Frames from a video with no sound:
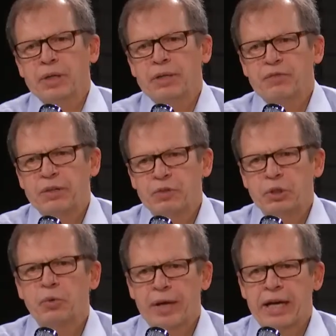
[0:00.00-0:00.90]
know. If
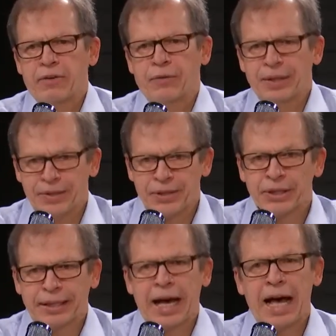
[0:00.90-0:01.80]
you don't have
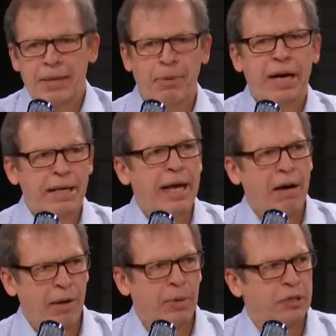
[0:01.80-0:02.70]
the guy by
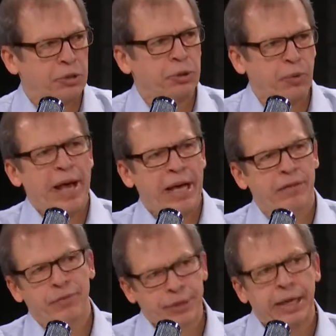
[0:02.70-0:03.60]
now, I'm not sure you
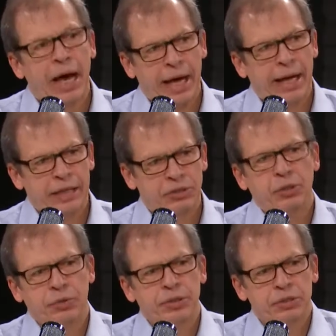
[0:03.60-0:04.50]
have the guy.
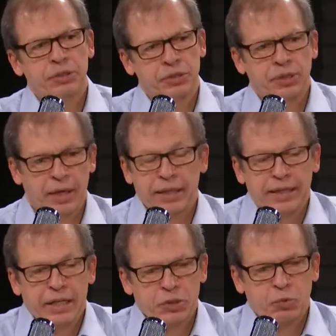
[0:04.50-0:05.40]
So this is, I
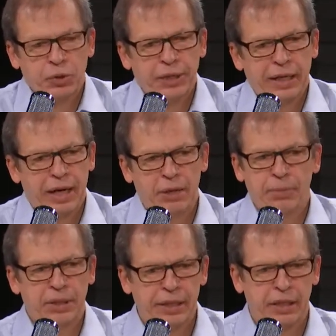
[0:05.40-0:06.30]
guess, working
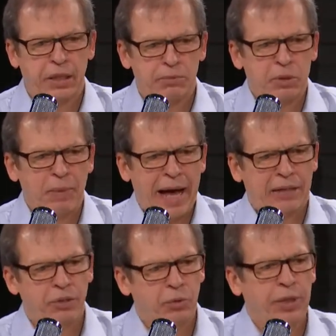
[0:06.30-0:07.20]
out. But again, it comes
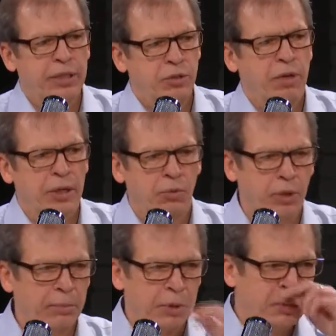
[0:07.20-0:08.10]
back to when they try to
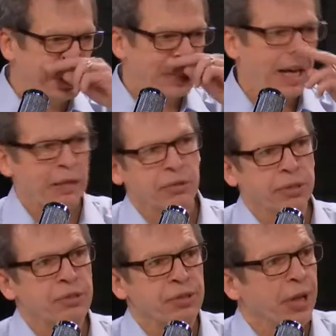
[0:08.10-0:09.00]
run between the tackles,
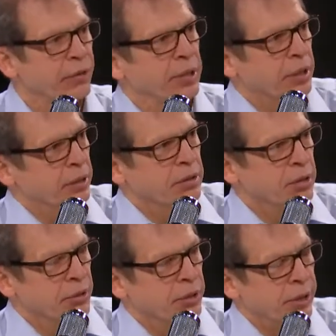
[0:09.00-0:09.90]
there's nothing
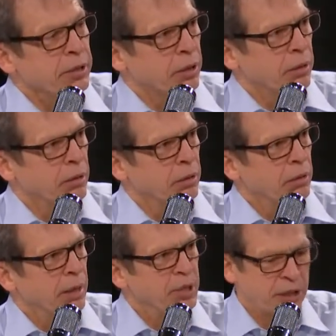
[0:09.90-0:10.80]
there.
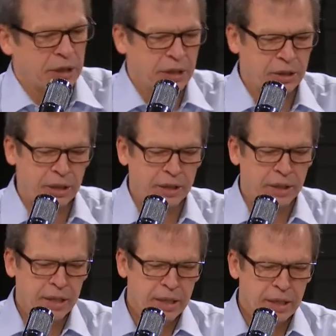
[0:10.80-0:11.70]
I mean,
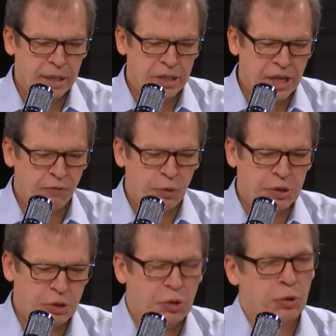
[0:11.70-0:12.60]
in
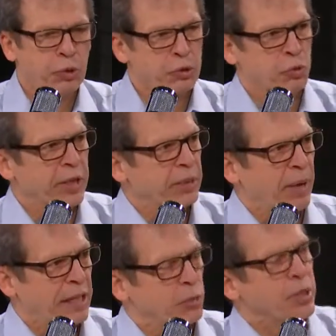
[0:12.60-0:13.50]
deference to those running
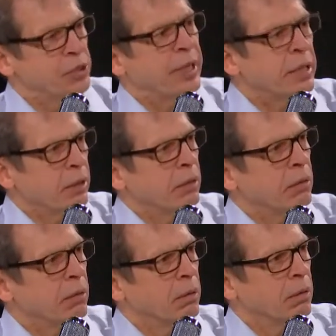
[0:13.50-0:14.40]
backs, what's there?
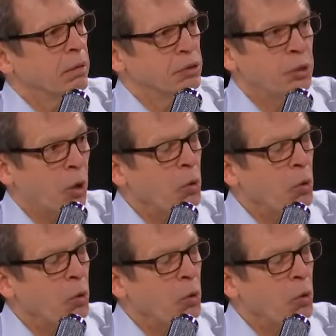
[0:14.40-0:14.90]
There's no